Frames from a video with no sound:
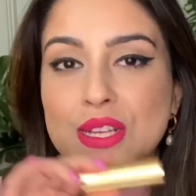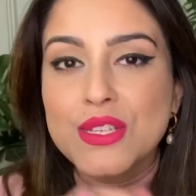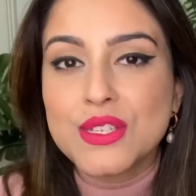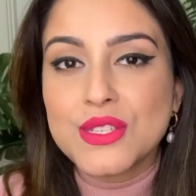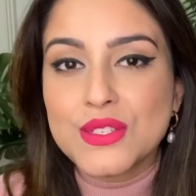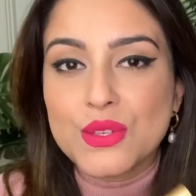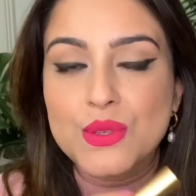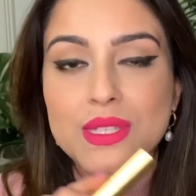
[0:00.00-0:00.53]

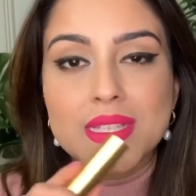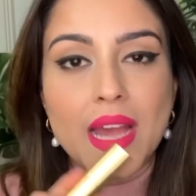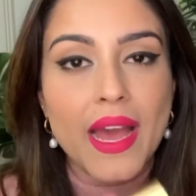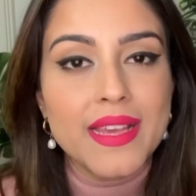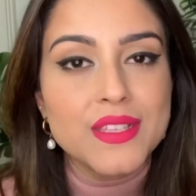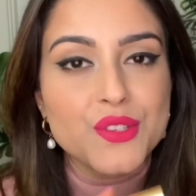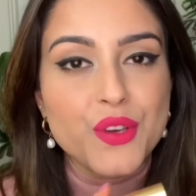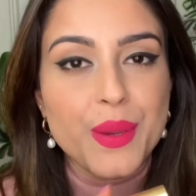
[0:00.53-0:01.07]
So
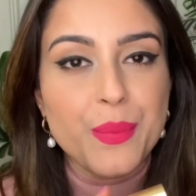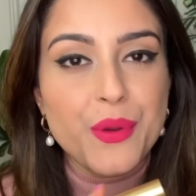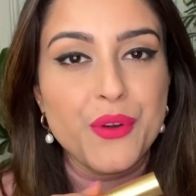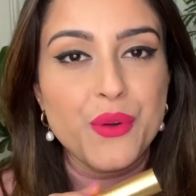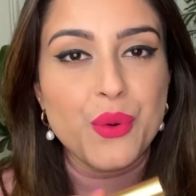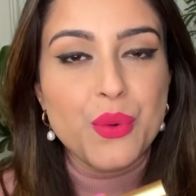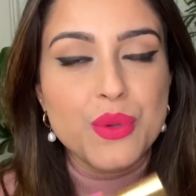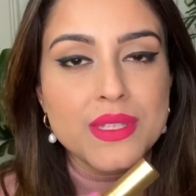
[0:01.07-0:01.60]
Skyscraper
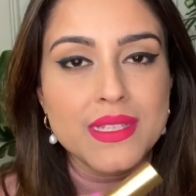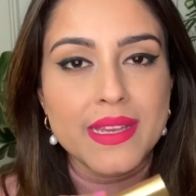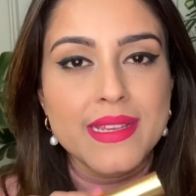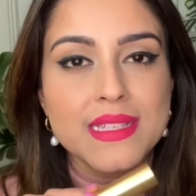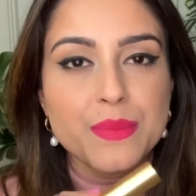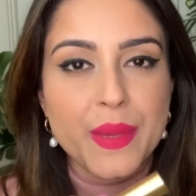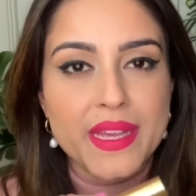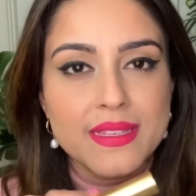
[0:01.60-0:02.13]
Rose
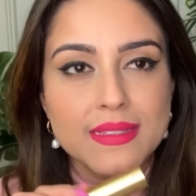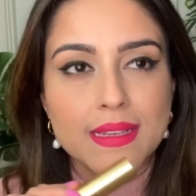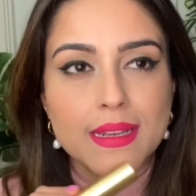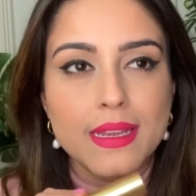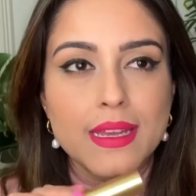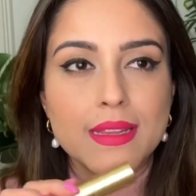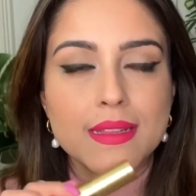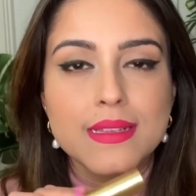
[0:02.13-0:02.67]
is
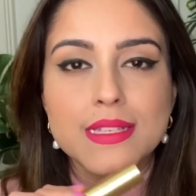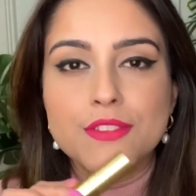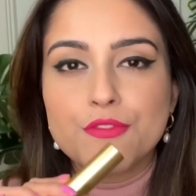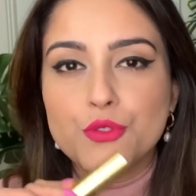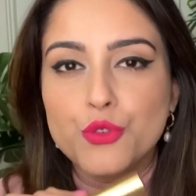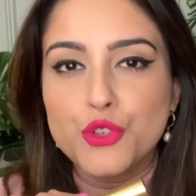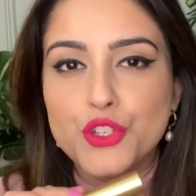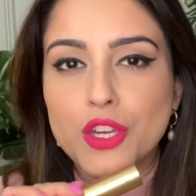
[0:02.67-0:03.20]
basically this
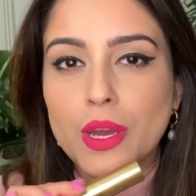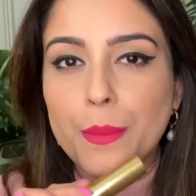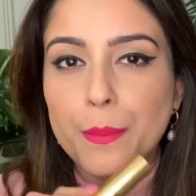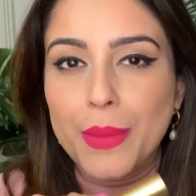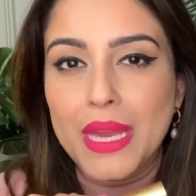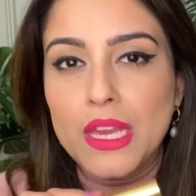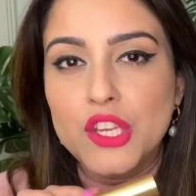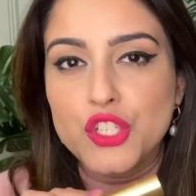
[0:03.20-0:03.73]
fuchsia
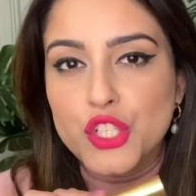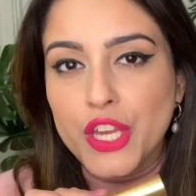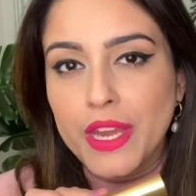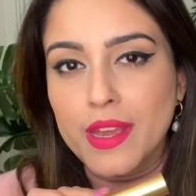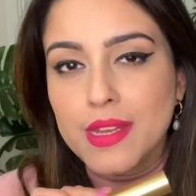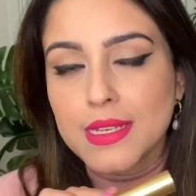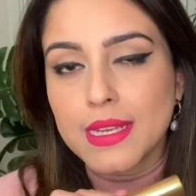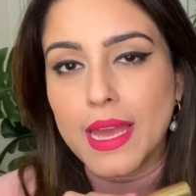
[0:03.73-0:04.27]
pink
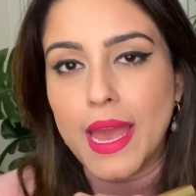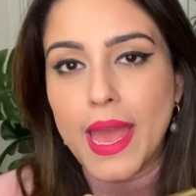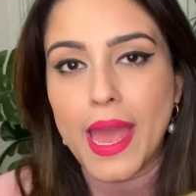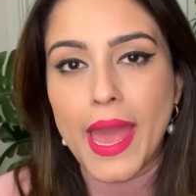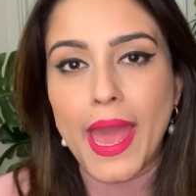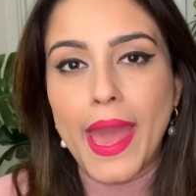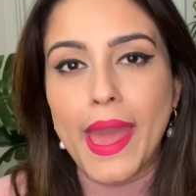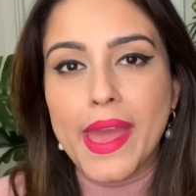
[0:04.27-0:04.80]
shade,
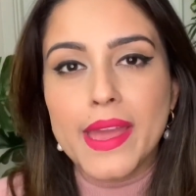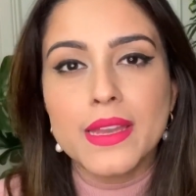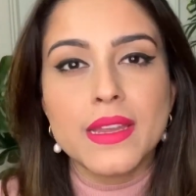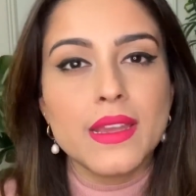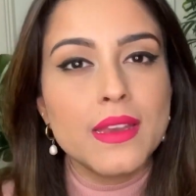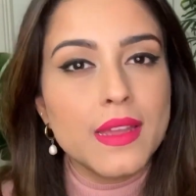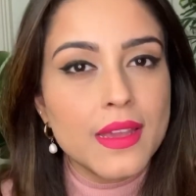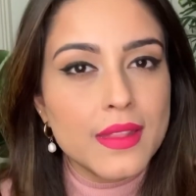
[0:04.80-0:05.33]
and
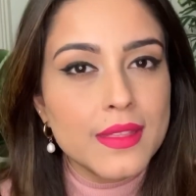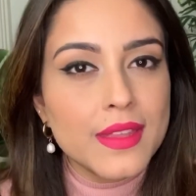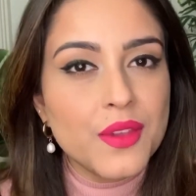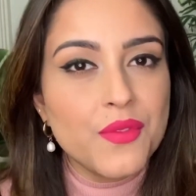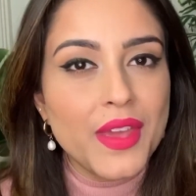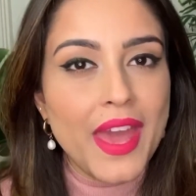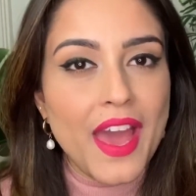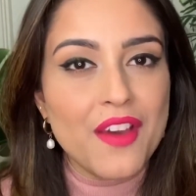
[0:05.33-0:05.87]
in Hindi
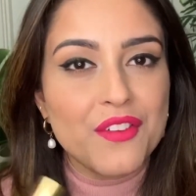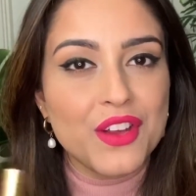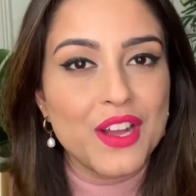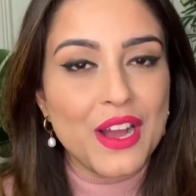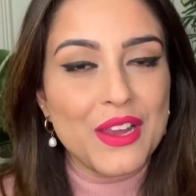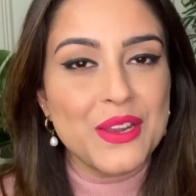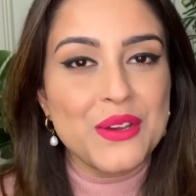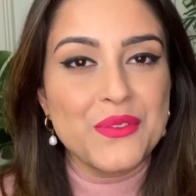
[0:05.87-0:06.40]
we have a
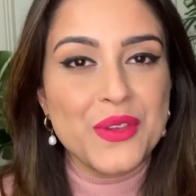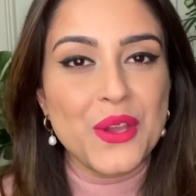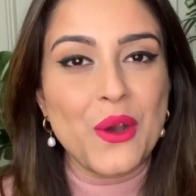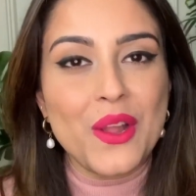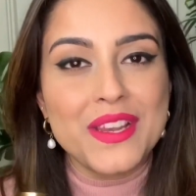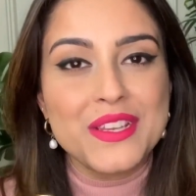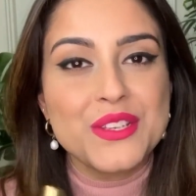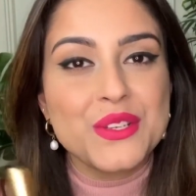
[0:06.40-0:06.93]
color, we
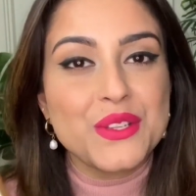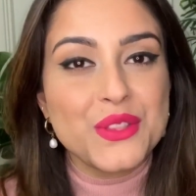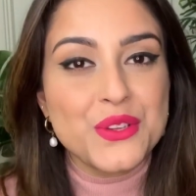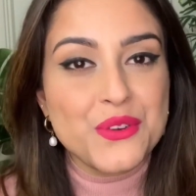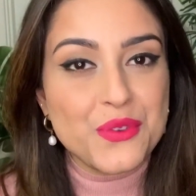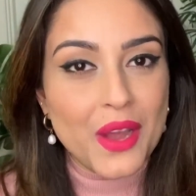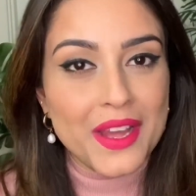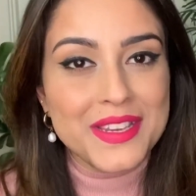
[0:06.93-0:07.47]
call it the
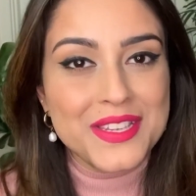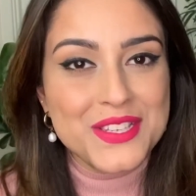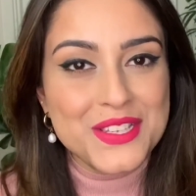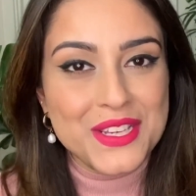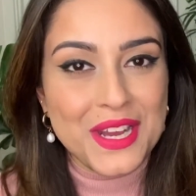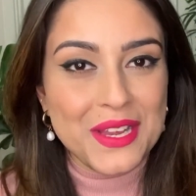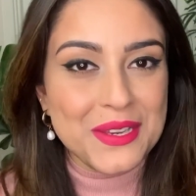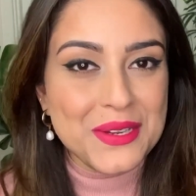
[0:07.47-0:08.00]
Rani
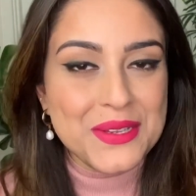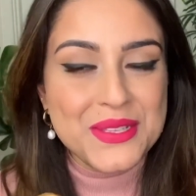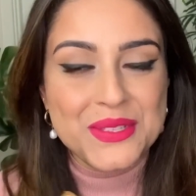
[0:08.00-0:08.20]
color.